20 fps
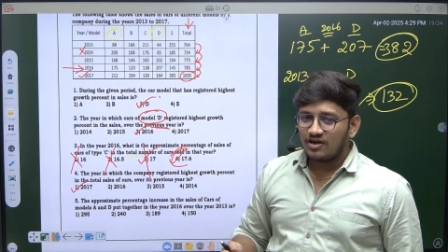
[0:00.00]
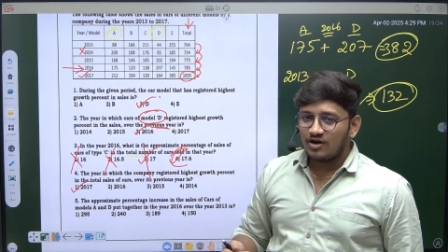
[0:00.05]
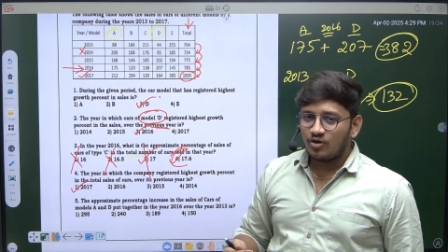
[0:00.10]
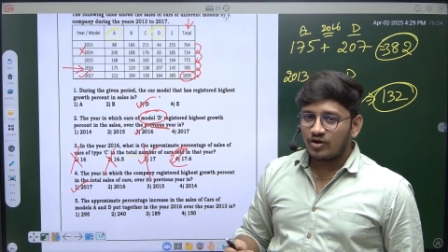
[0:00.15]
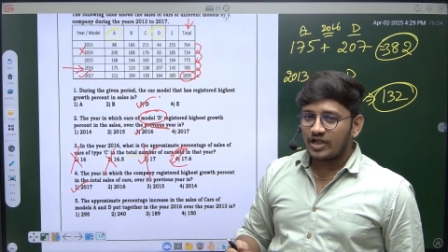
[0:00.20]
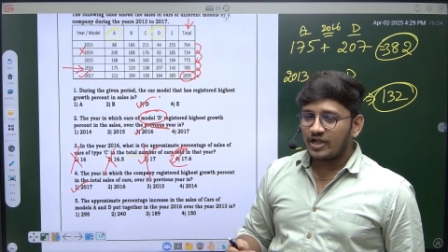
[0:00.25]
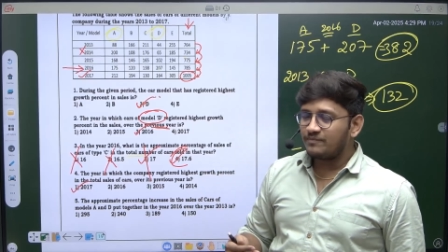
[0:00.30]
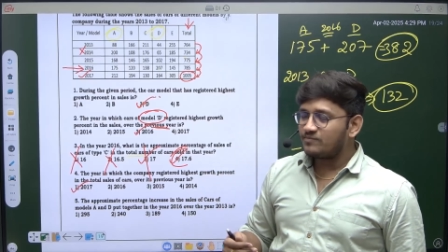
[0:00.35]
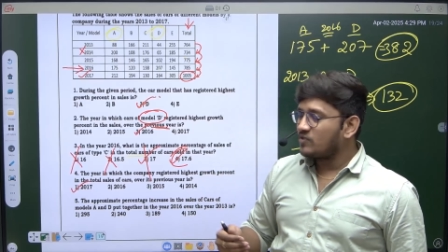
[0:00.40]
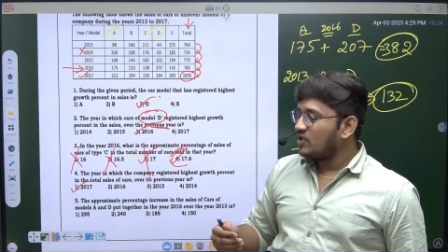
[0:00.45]

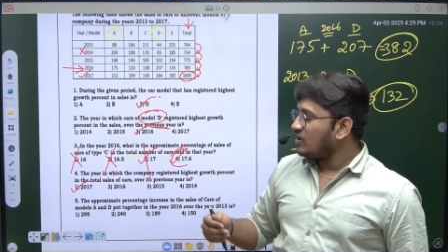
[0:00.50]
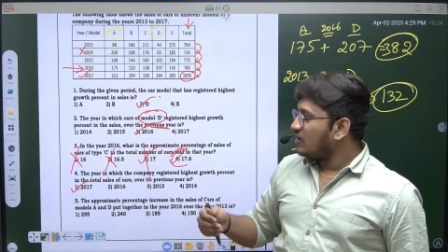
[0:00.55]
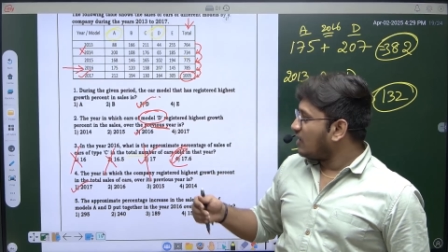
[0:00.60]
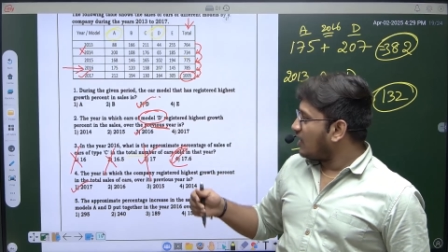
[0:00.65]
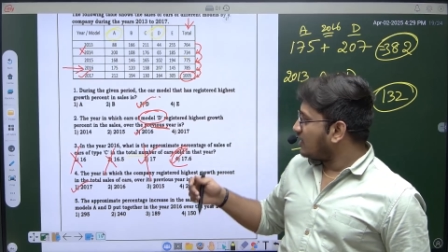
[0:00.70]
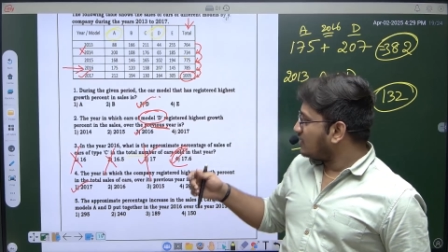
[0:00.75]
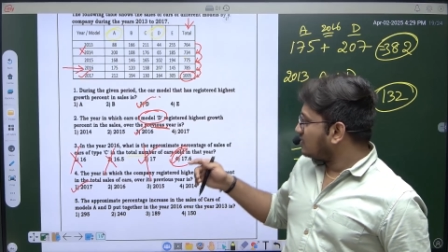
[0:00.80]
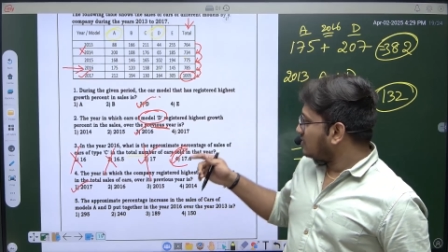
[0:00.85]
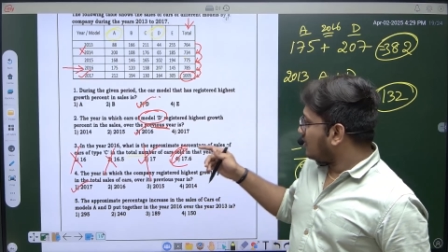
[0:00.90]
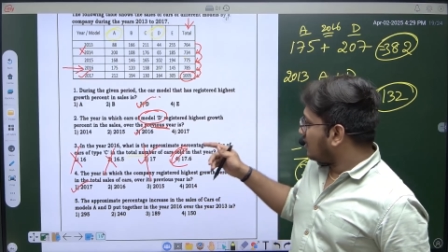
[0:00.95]
Okay.
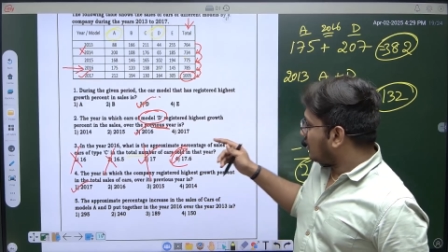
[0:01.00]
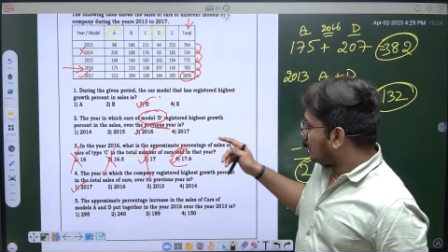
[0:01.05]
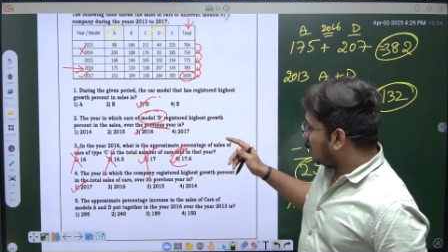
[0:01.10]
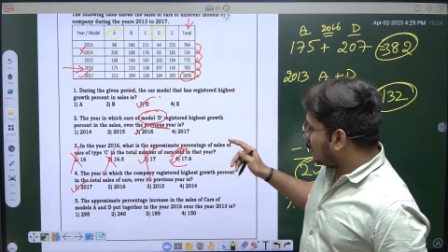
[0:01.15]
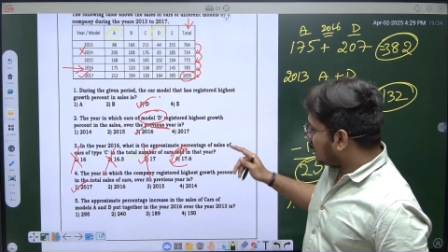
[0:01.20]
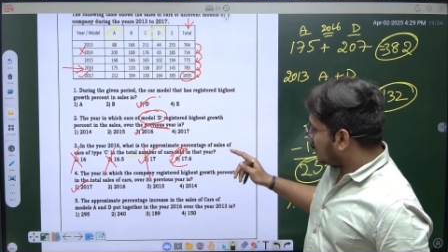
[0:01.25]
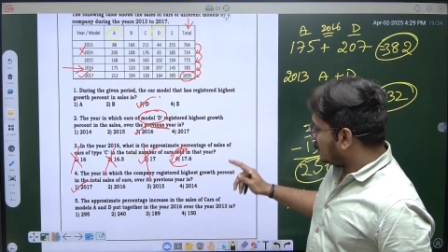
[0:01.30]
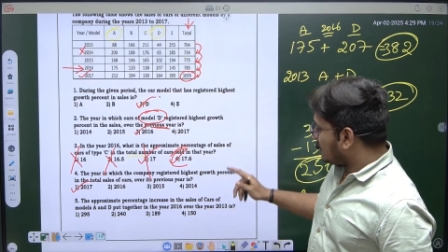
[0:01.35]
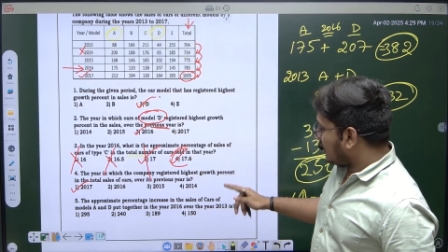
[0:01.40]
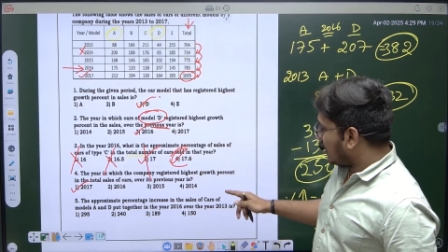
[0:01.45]
And
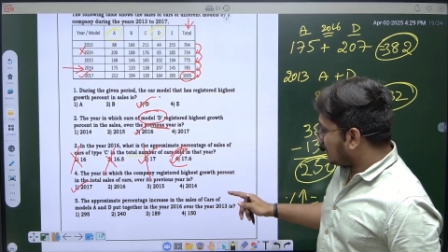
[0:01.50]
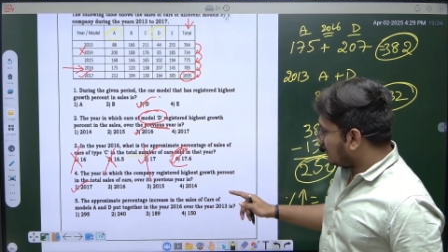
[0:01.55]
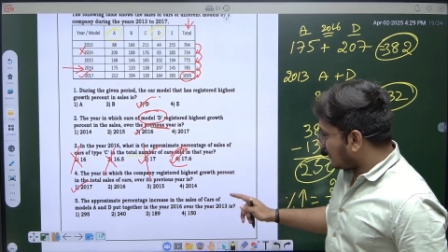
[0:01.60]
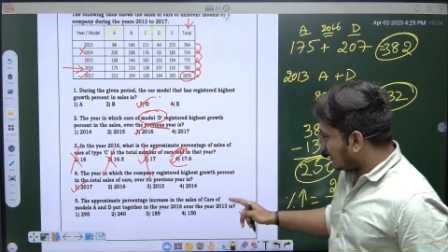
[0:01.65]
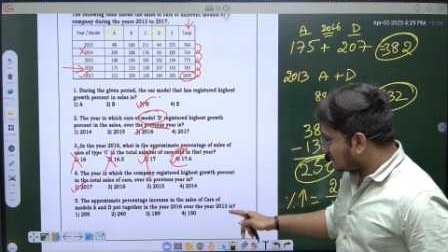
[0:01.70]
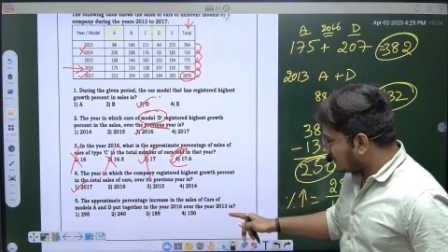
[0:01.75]
as